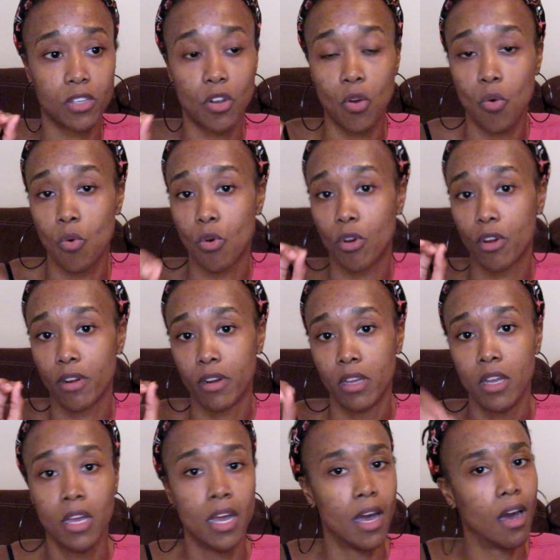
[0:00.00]
corn,
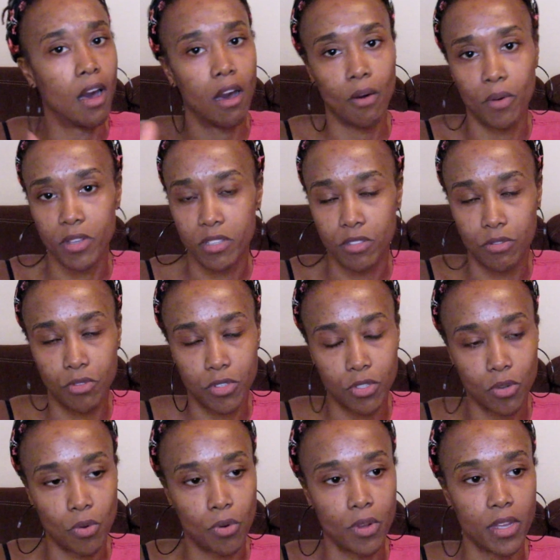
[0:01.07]
I always knew
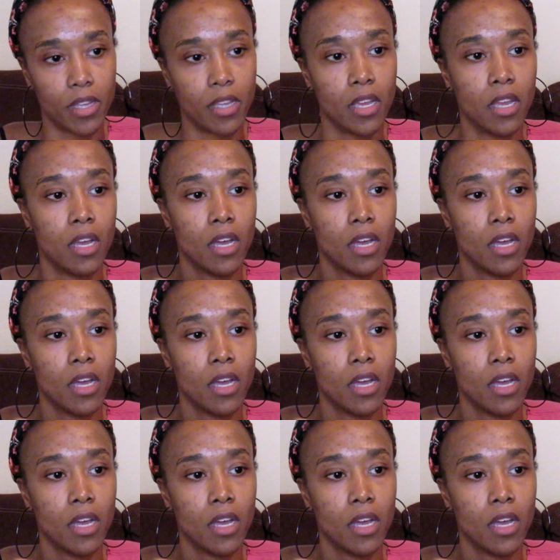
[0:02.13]
soy,